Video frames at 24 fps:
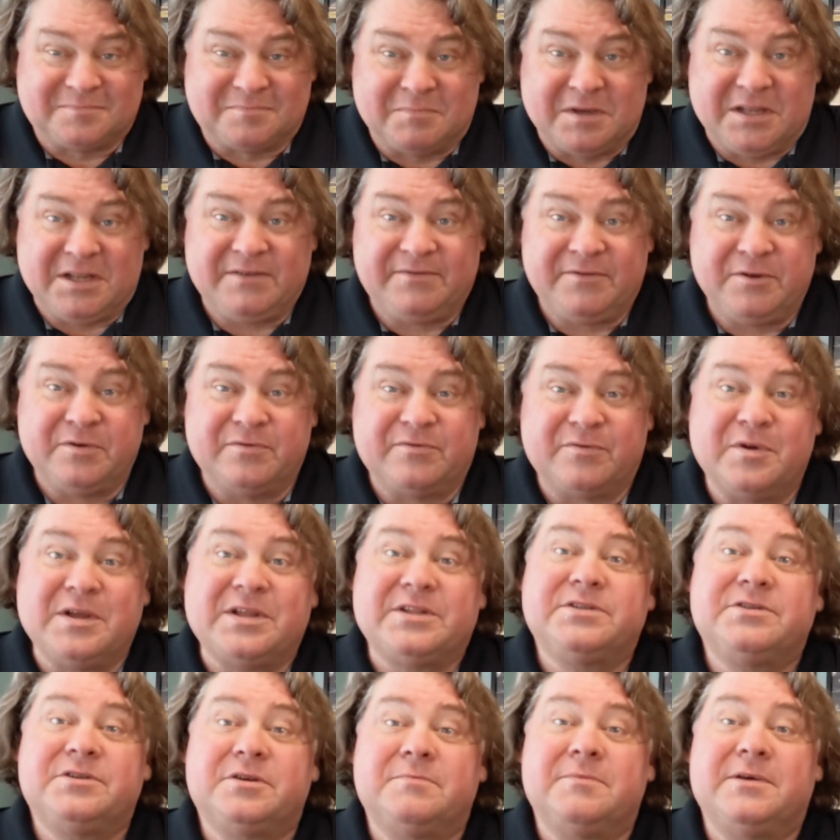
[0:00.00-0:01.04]
Many of you have
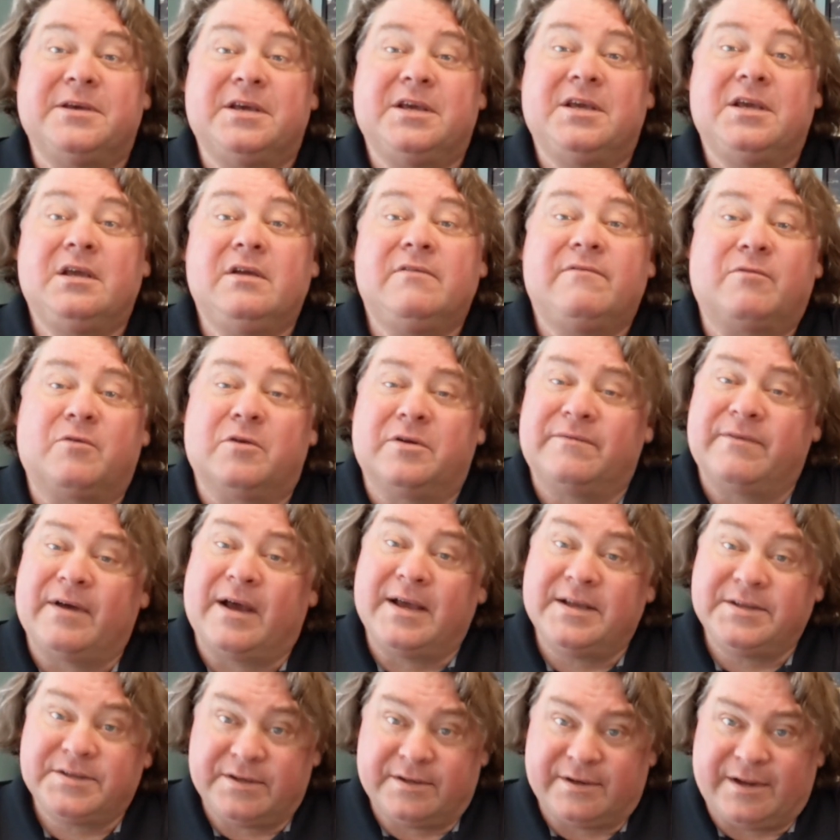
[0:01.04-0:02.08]
written to me for
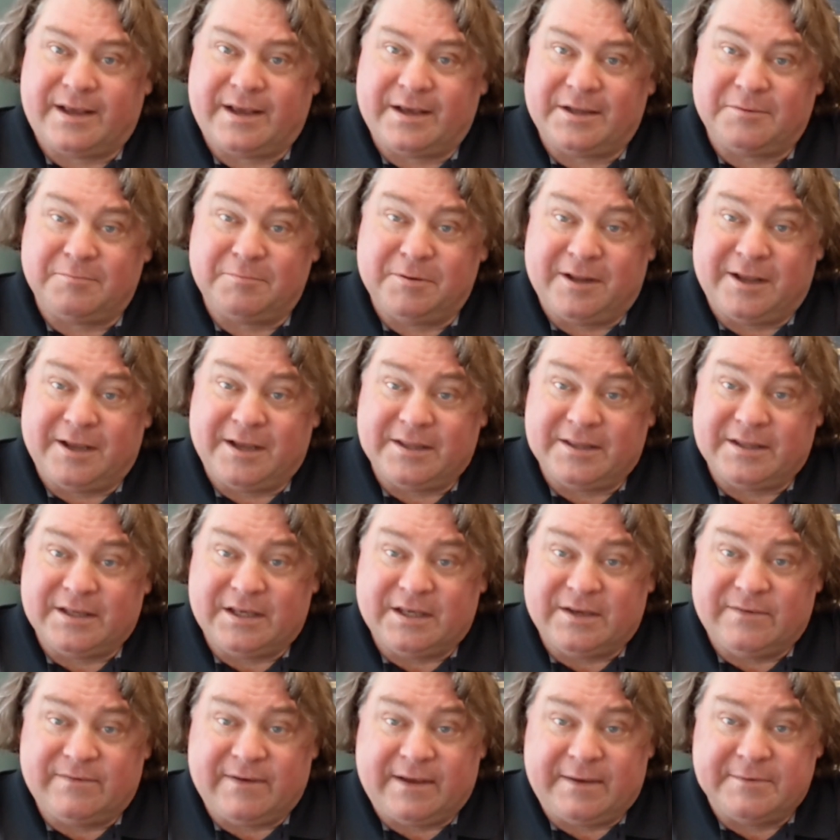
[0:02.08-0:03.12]
advice on how to play
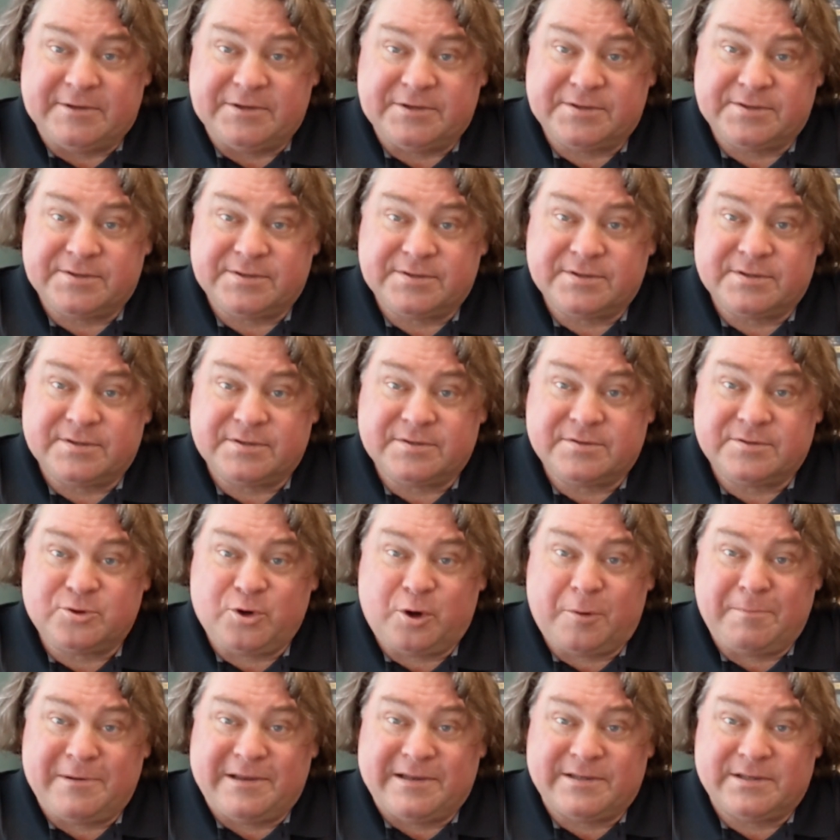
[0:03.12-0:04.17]
the famous
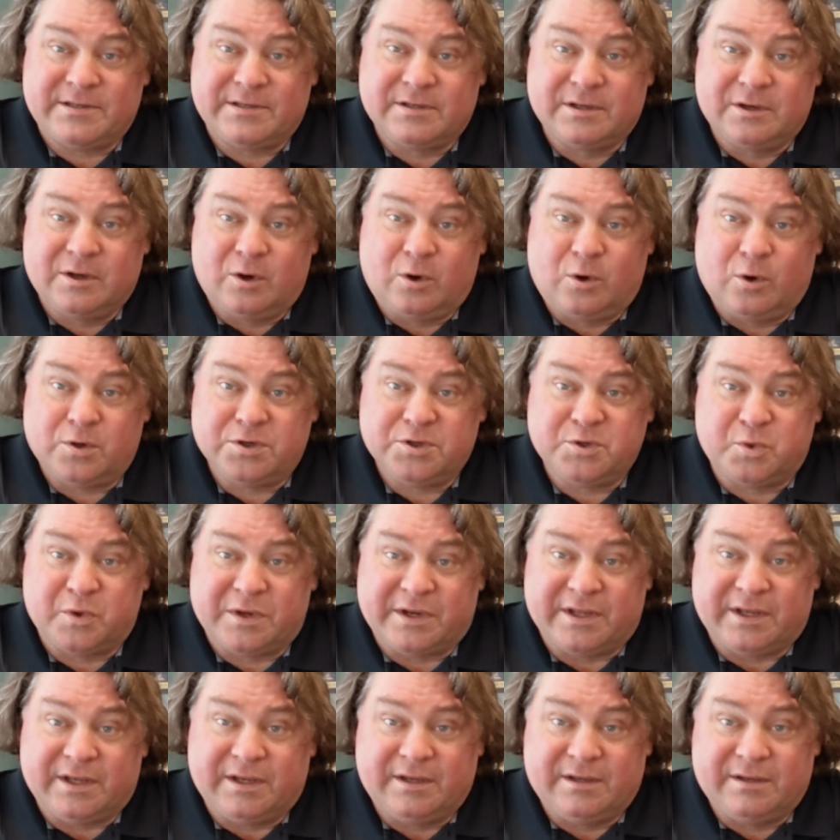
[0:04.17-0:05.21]
trumpet horse
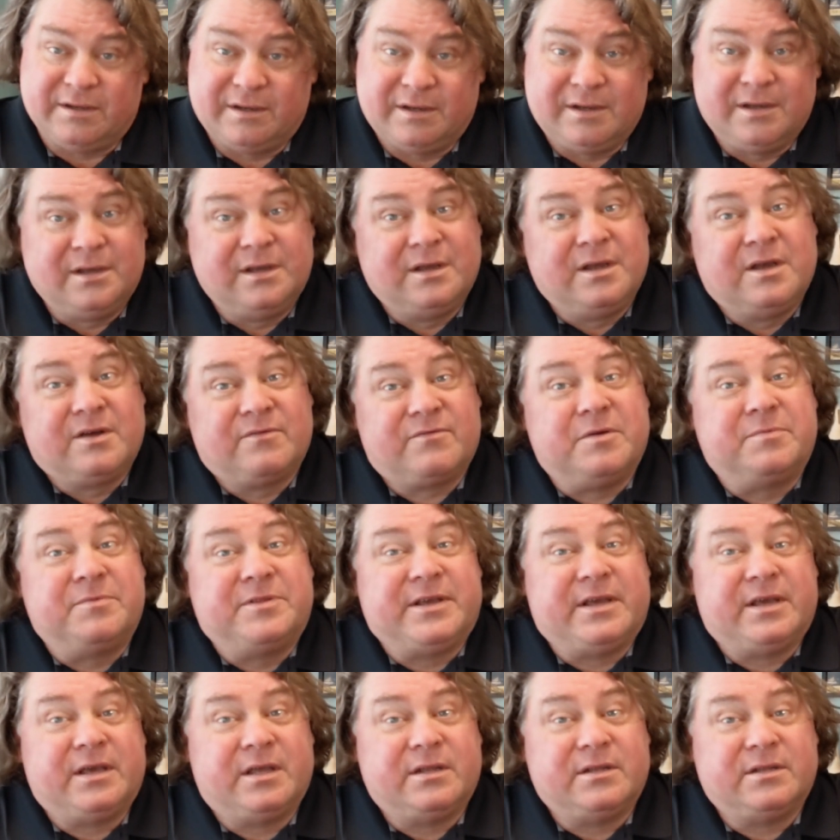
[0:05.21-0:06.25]
whinny from
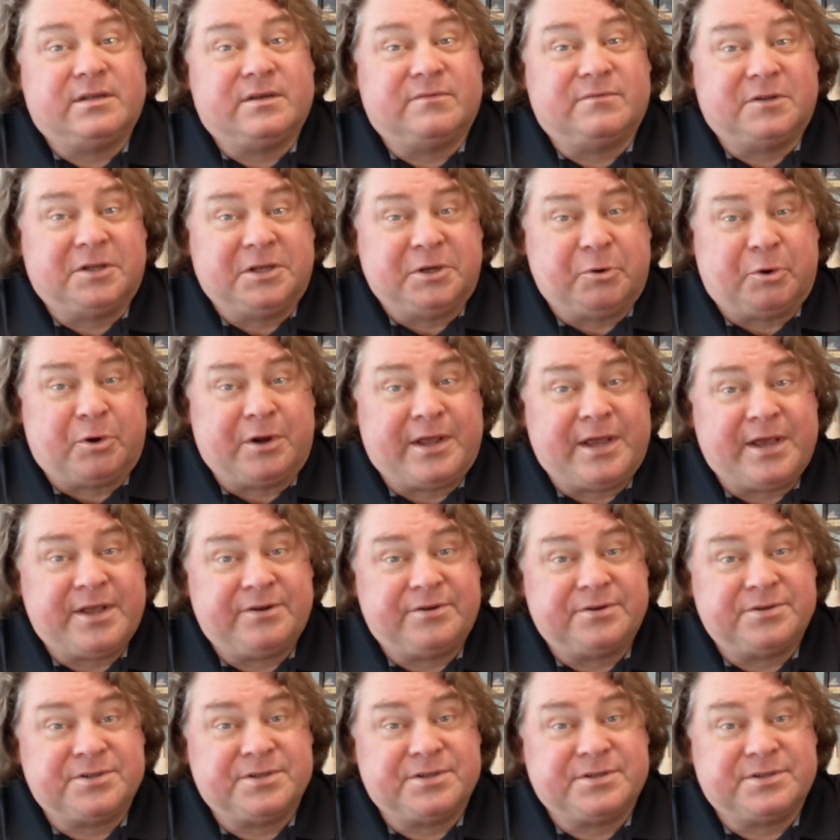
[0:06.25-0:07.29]
the end of Leroy
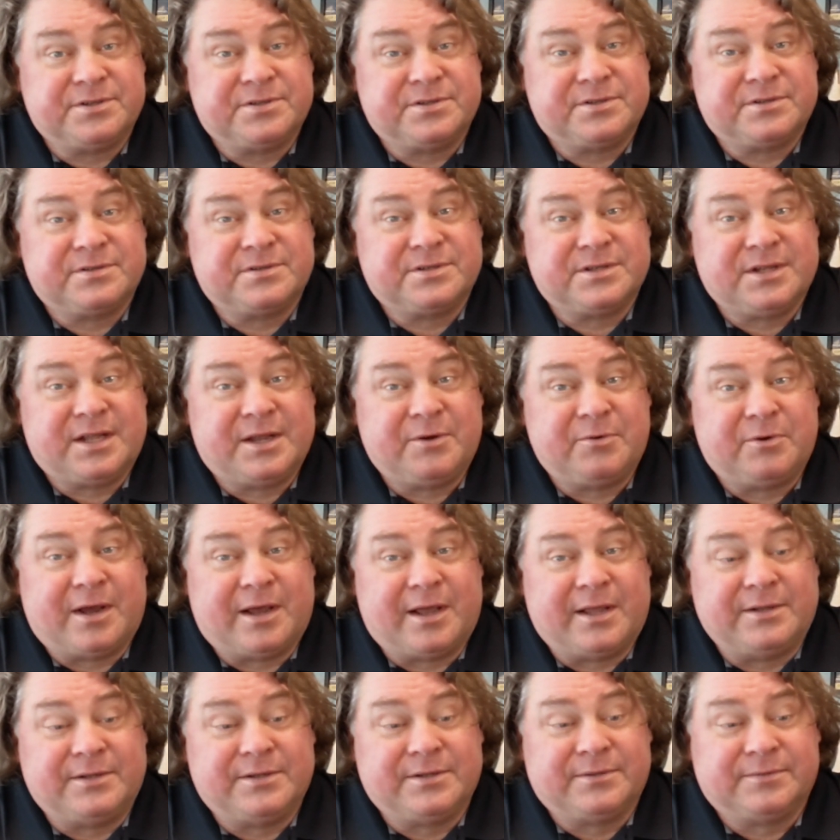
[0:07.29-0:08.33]
Anderson's Sleigh
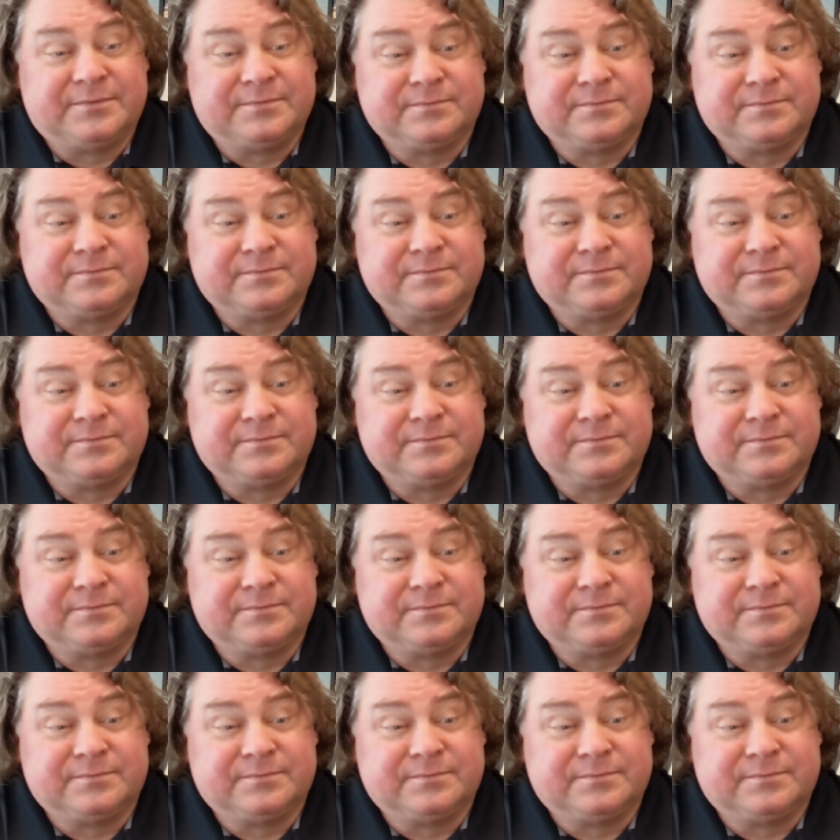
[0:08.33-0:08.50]
Ride.